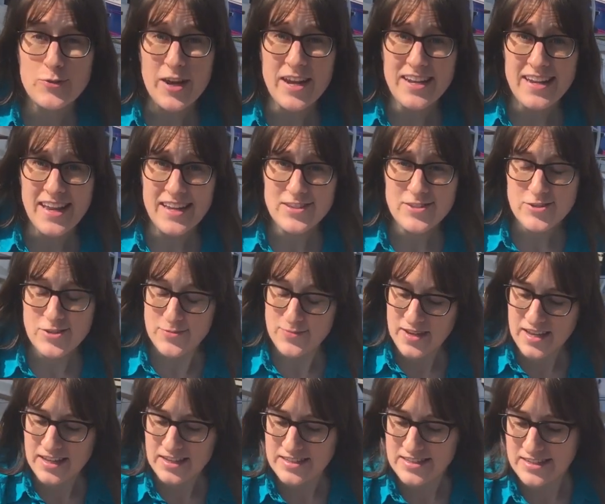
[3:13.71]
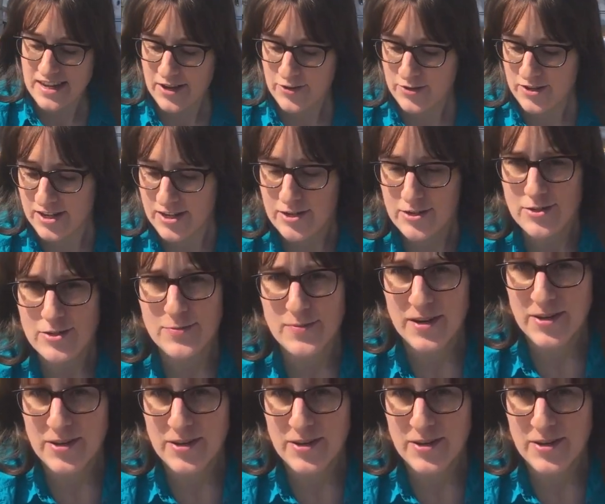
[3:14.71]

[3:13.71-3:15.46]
right next to me. It's down here to